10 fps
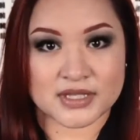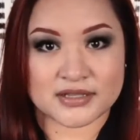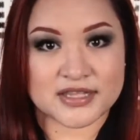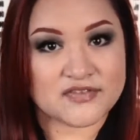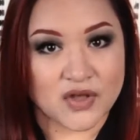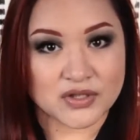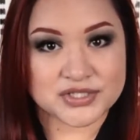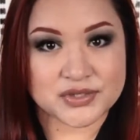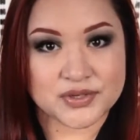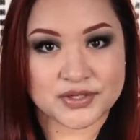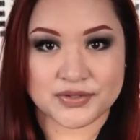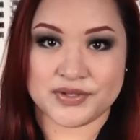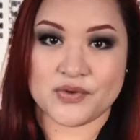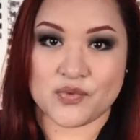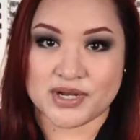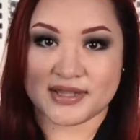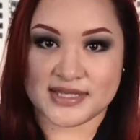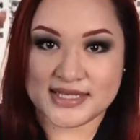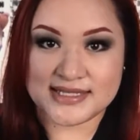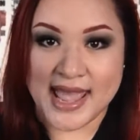They've also included one of
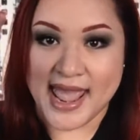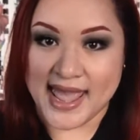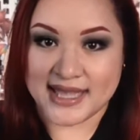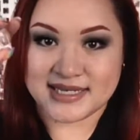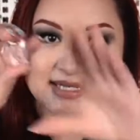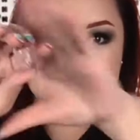these handy